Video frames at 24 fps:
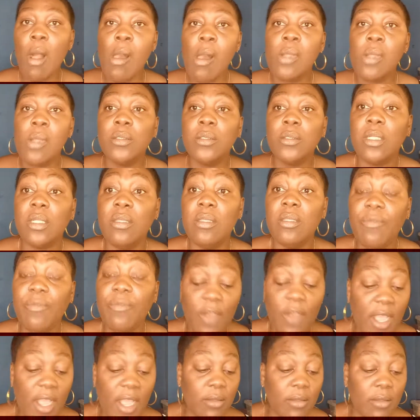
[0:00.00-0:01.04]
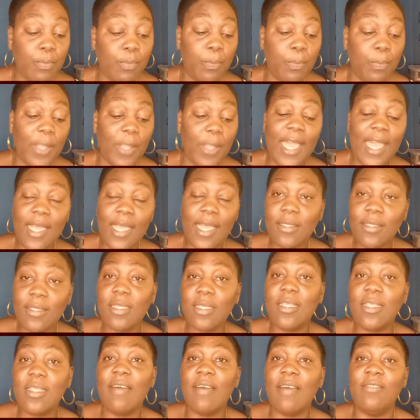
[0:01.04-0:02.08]
So different place, it
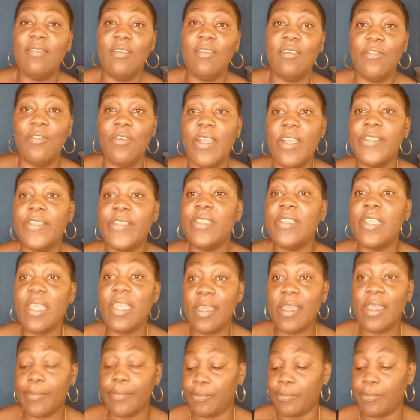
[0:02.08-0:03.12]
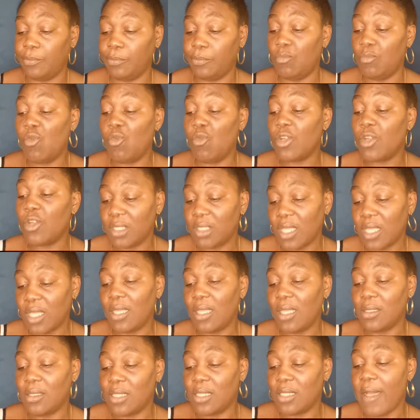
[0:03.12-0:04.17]
have different name most of the
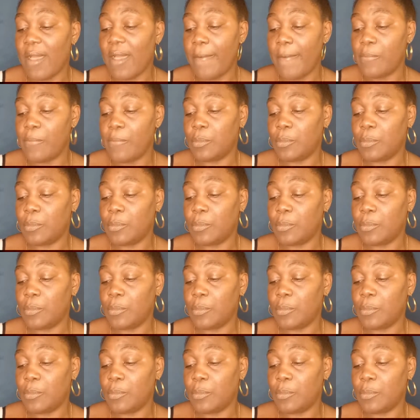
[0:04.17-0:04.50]
time.